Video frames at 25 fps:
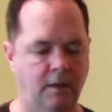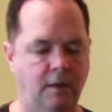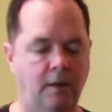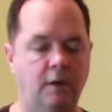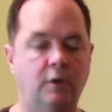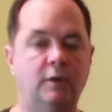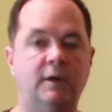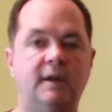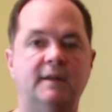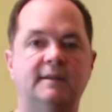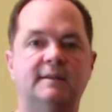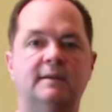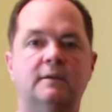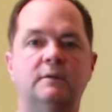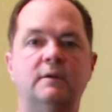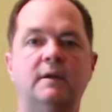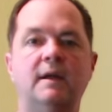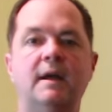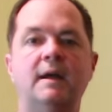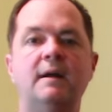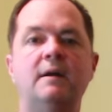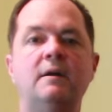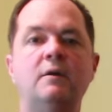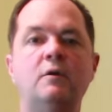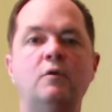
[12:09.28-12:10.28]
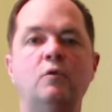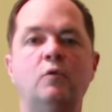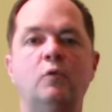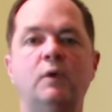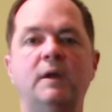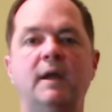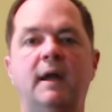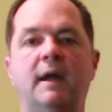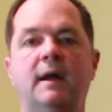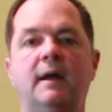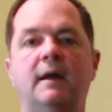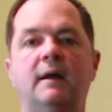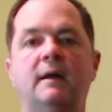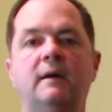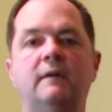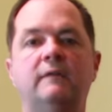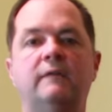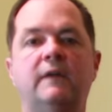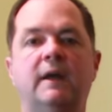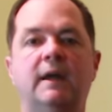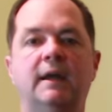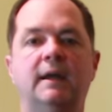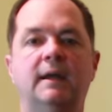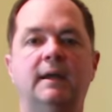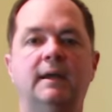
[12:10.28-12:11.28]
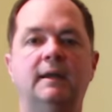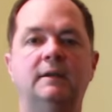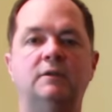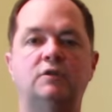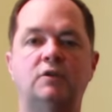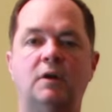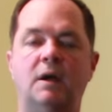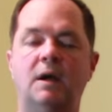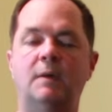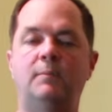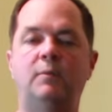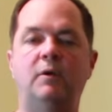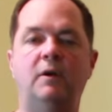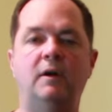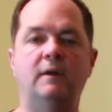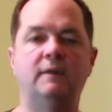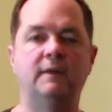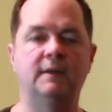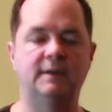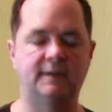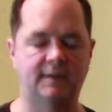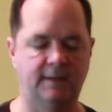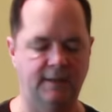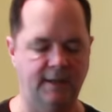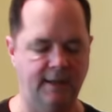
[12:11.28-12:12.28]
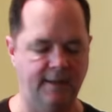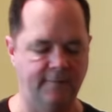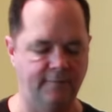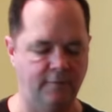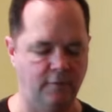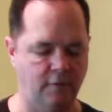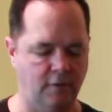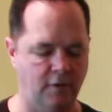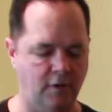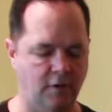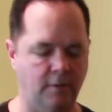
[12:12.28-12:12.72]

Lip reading: Okay, so now we have a tripod that's level,